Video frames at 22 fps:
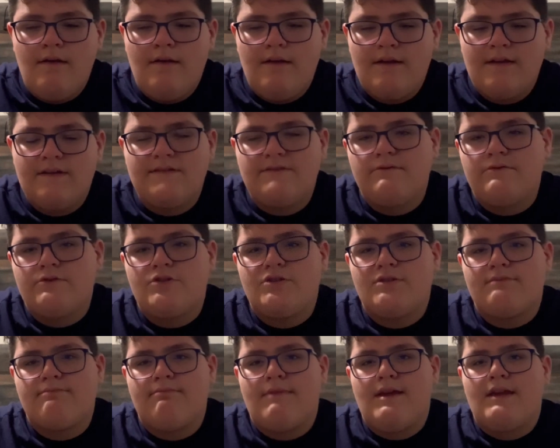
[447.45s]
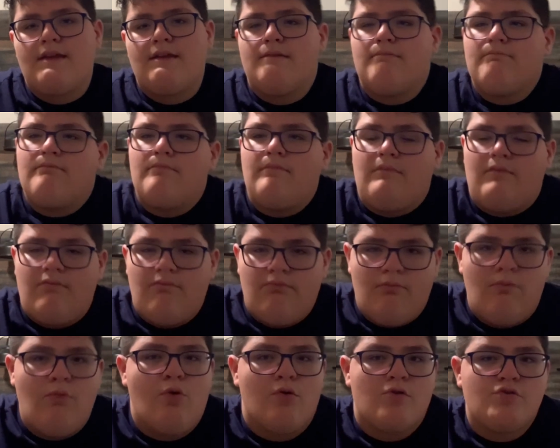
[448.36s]
because it will just make it
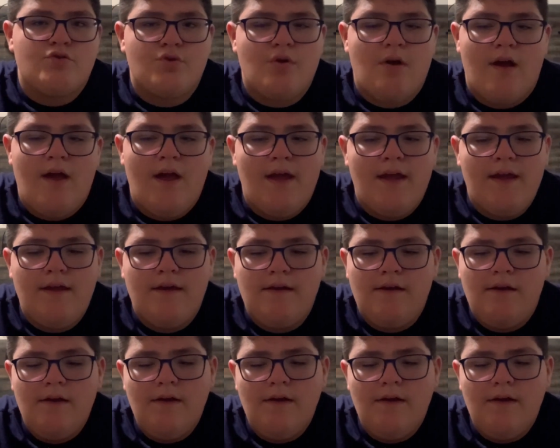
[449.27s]
more dry.